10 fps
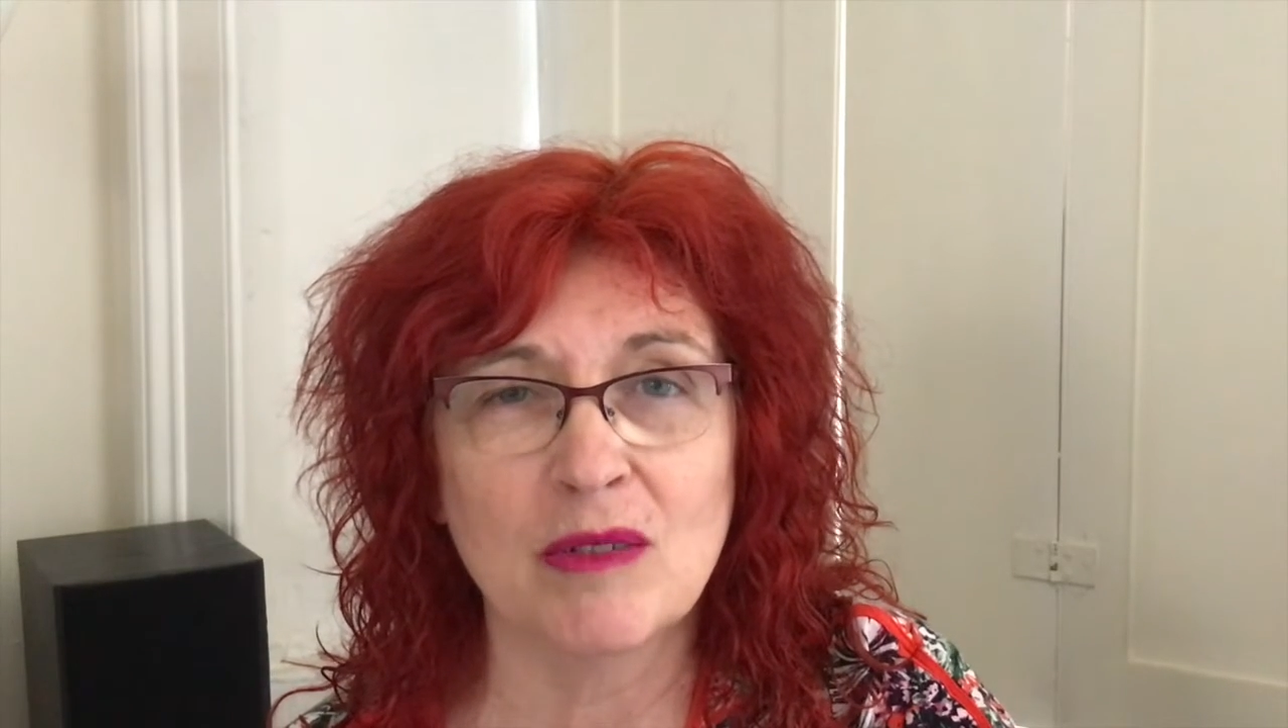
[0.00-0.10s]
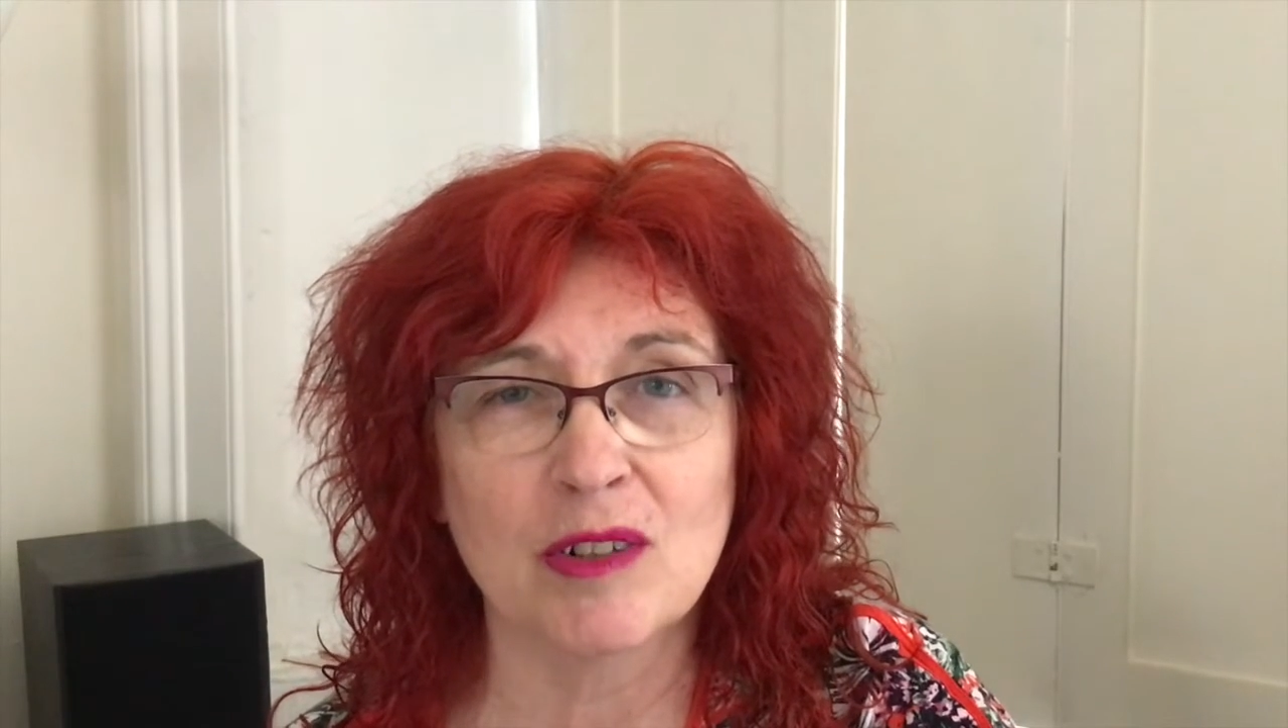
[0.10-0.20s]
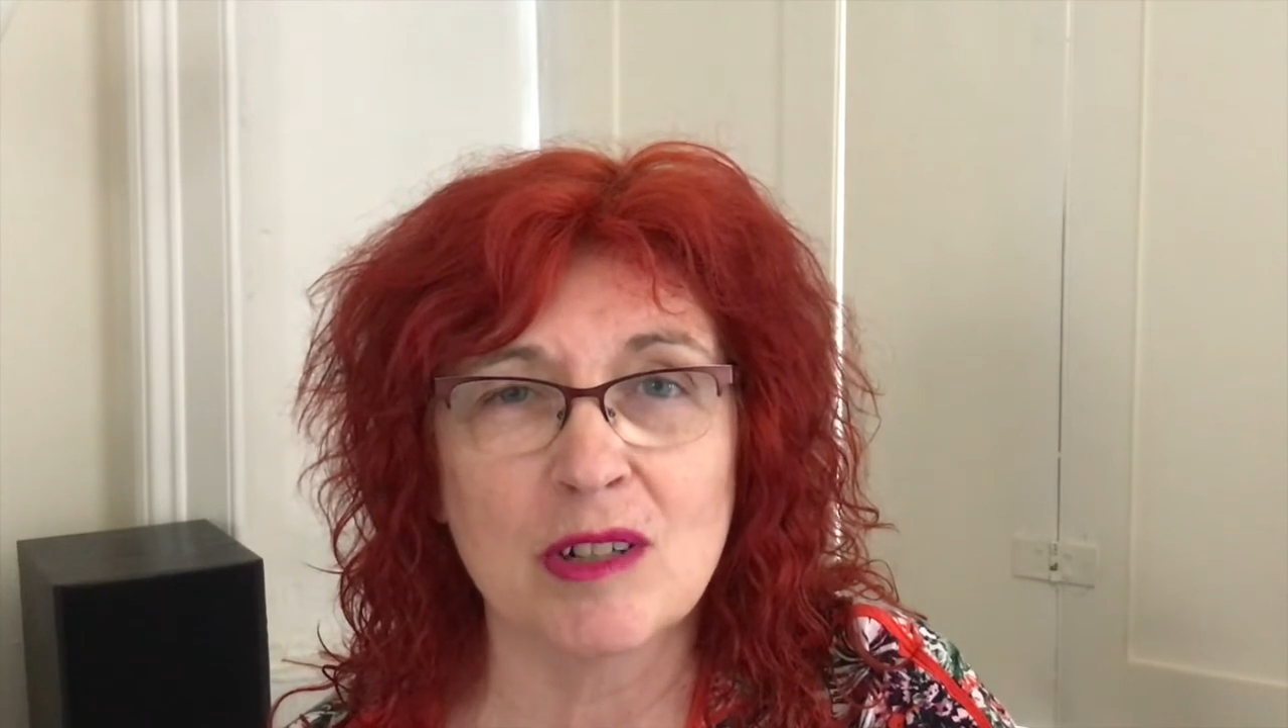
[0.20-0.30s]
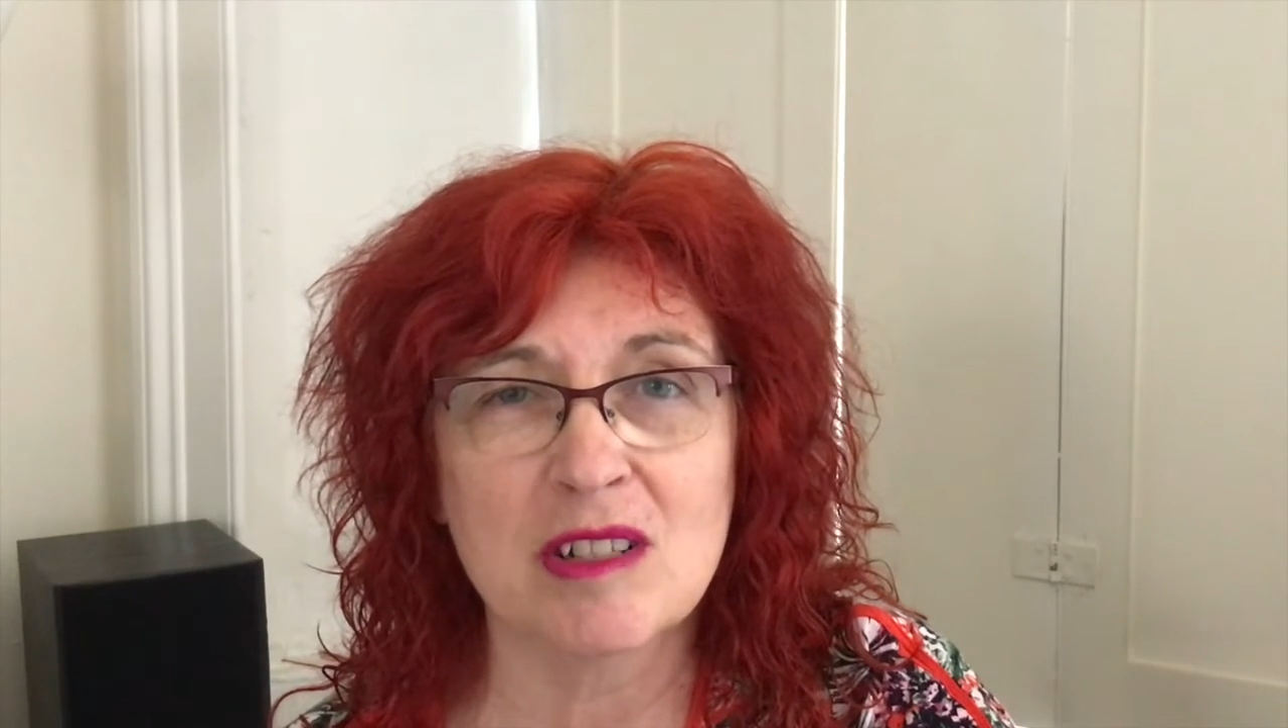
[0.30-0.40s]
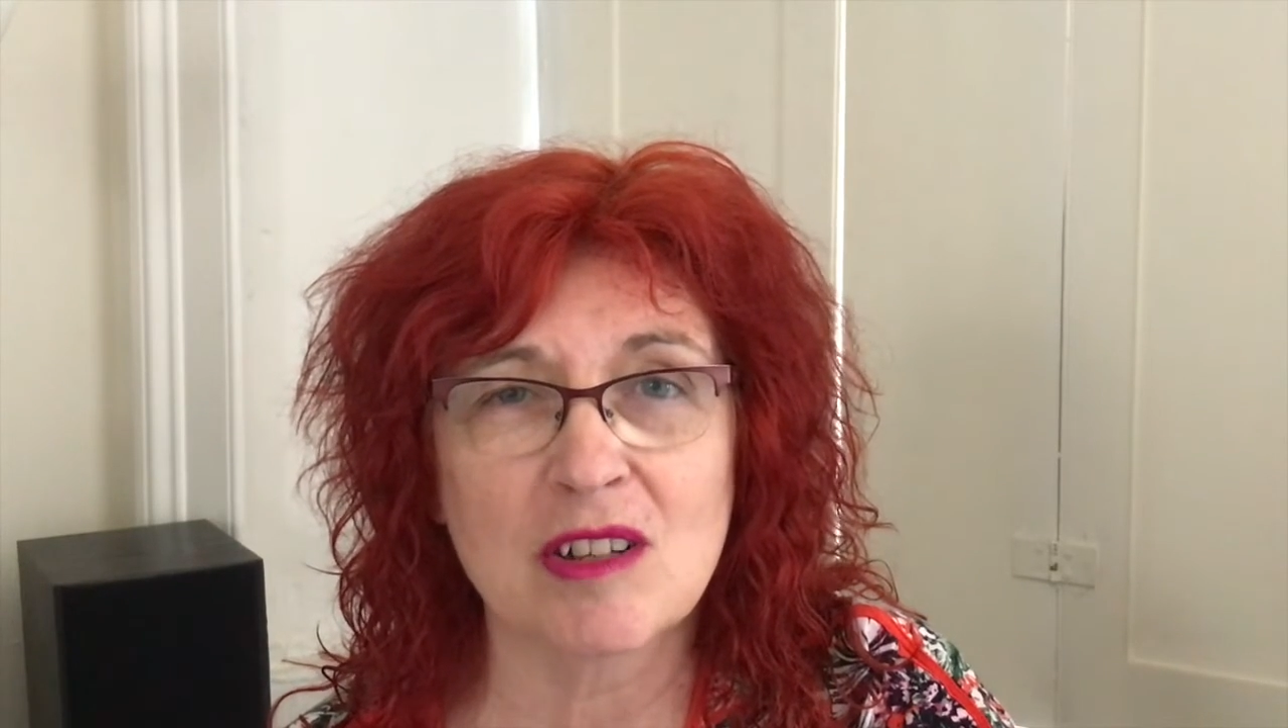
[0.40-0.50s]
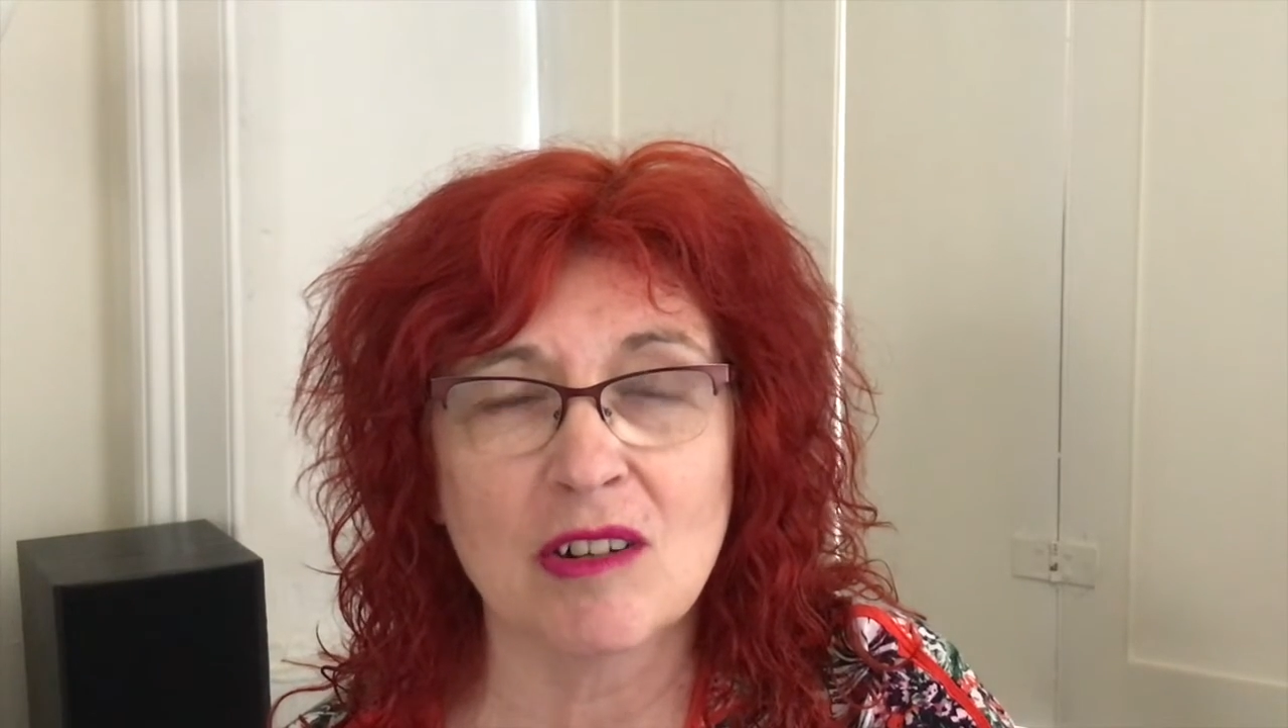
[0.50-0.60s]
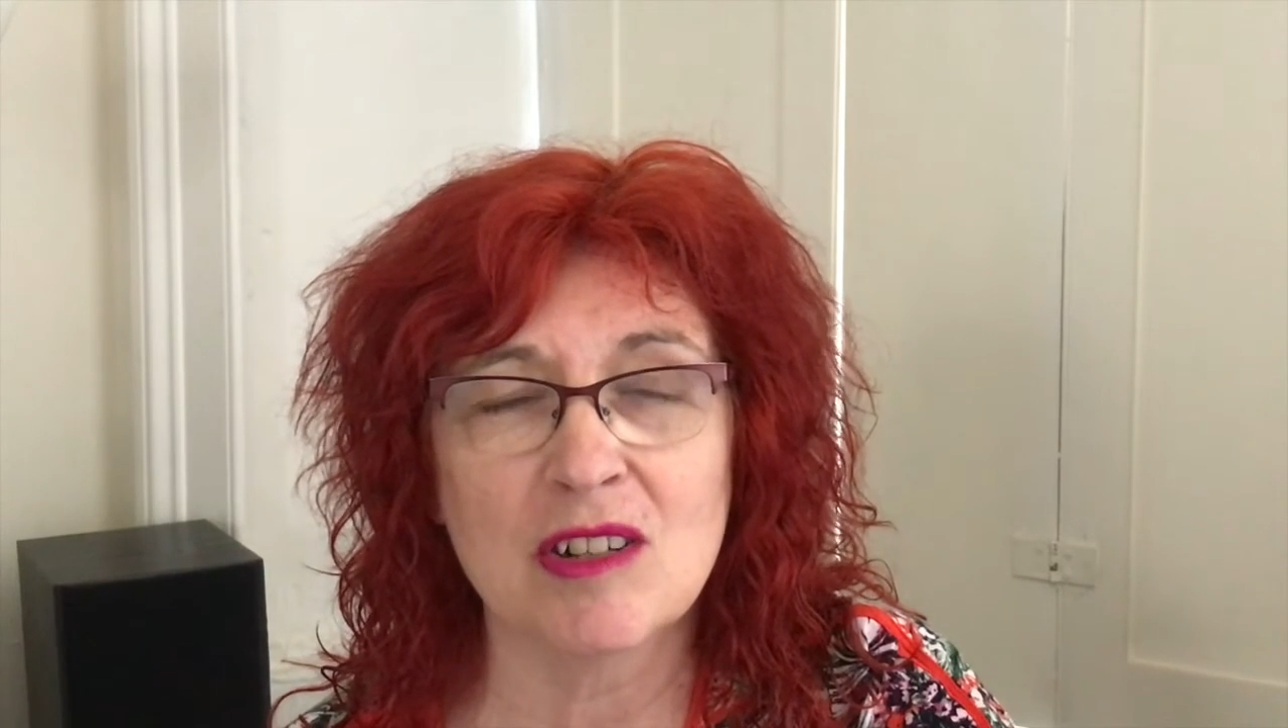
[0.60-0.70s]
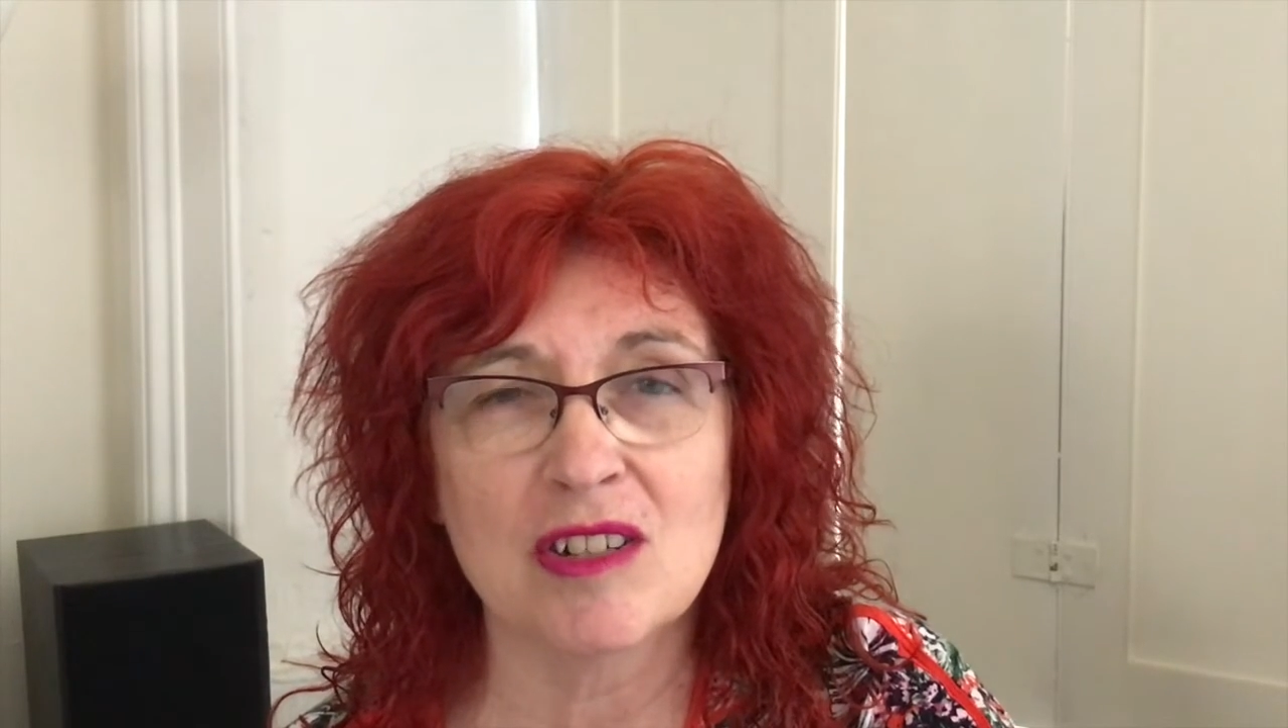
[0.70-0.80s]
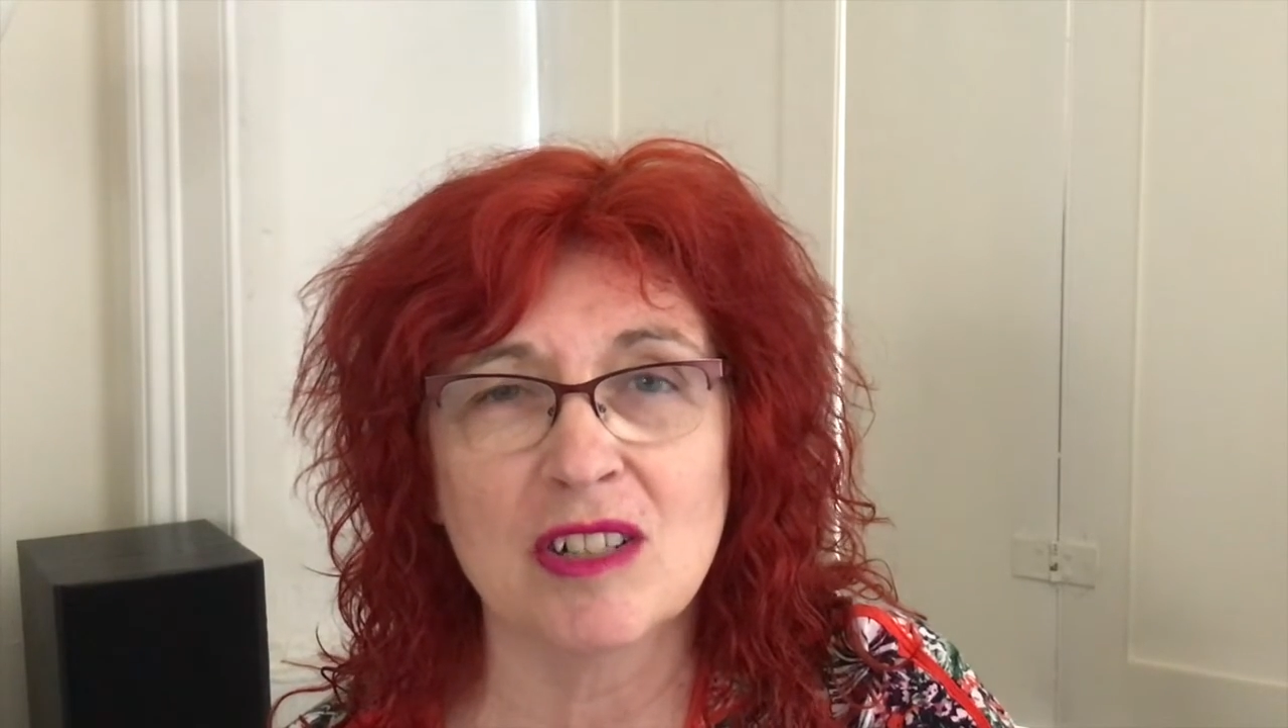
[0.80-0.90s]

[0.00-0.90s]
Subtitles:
very Scottish